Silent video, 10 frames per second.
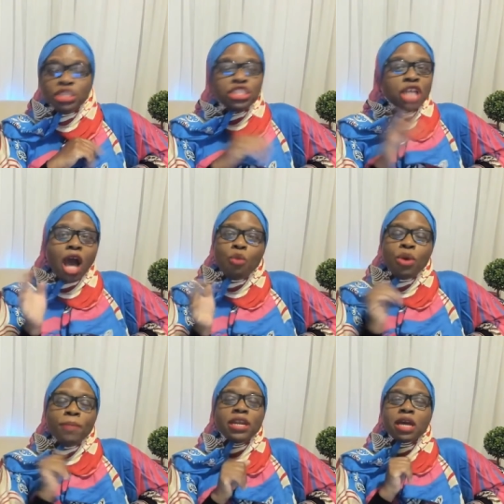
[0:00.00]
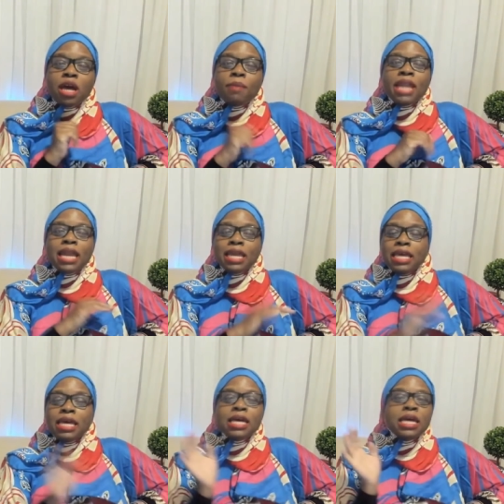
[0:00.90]
But y'all women are coming out of
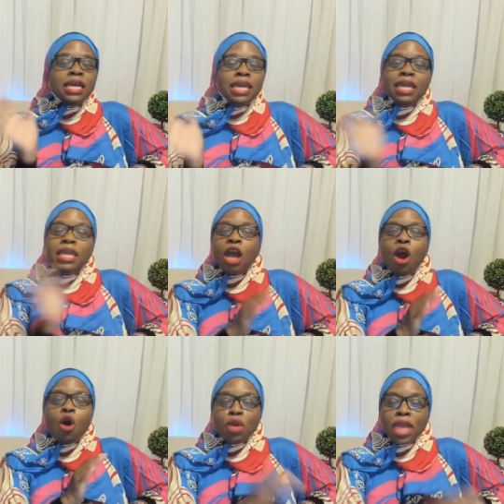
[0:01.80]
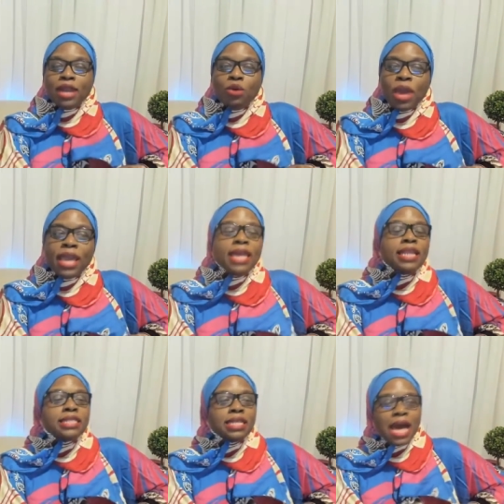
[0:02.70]
here any old kind of way.
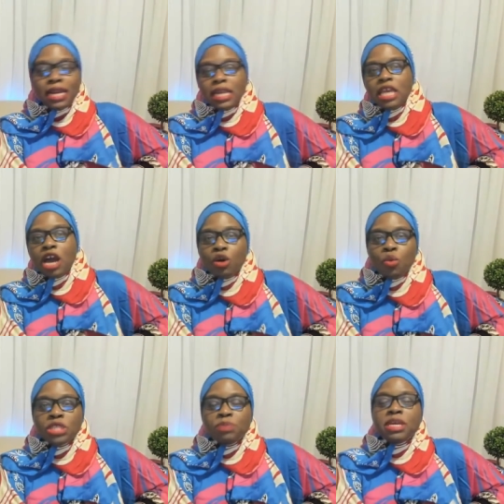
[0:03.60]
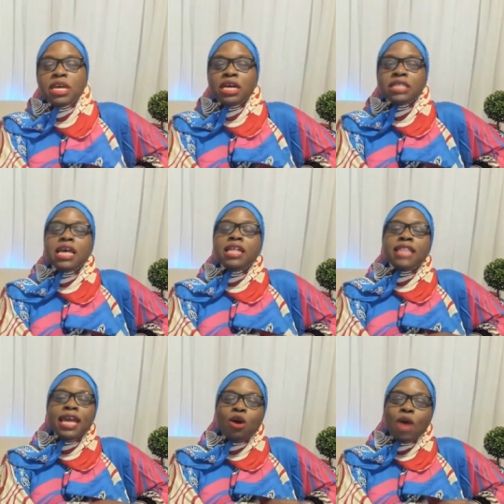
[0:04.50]
And it's a lot of the younger ones because
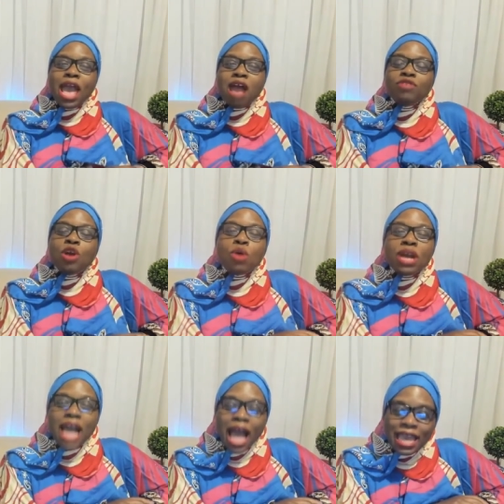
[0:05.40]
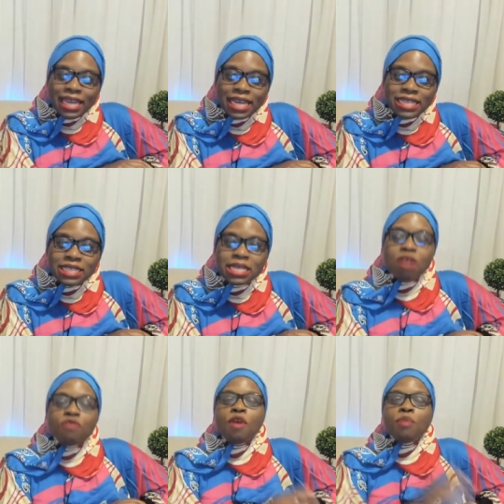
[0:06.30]
they don't have no guidance
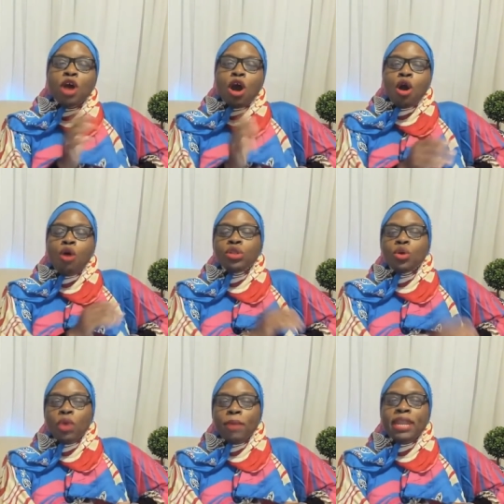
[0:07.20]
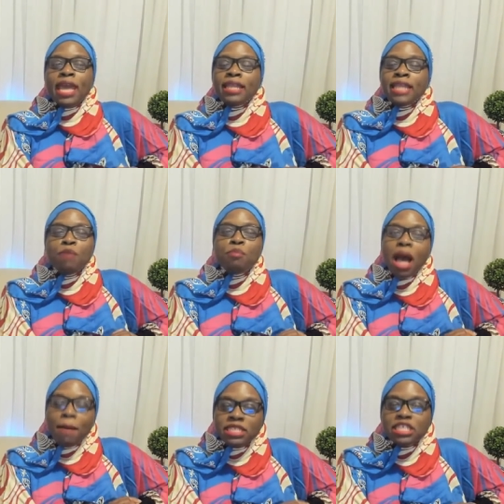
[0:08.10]
from the older women. They, they
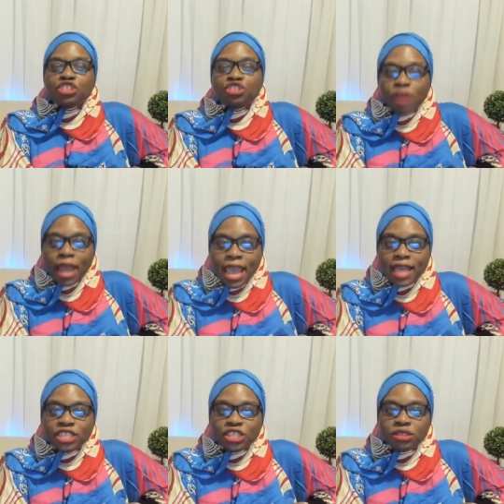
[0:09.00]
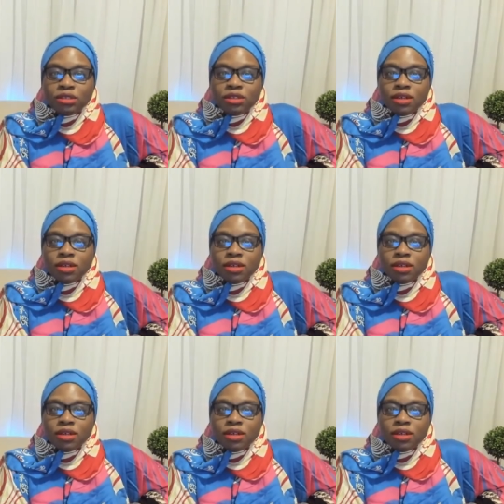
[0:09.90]
mamas is trash.